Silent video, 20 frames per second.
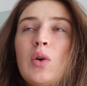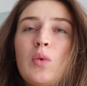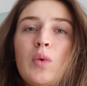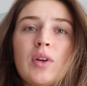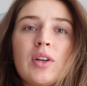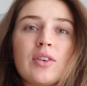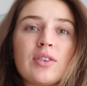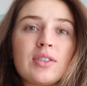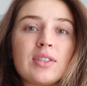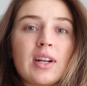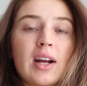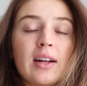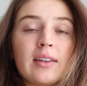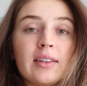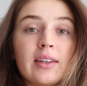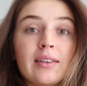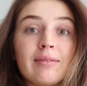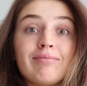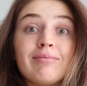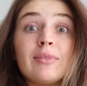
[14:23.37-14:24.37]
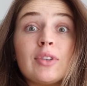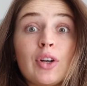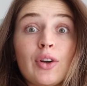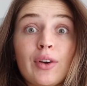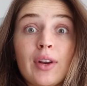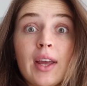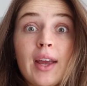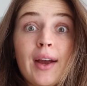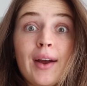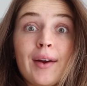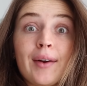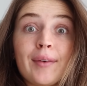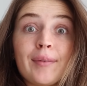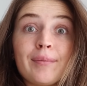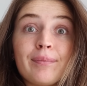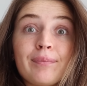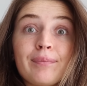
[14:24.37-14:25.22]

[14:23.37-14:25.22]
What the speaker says: when you're styling dirty hair.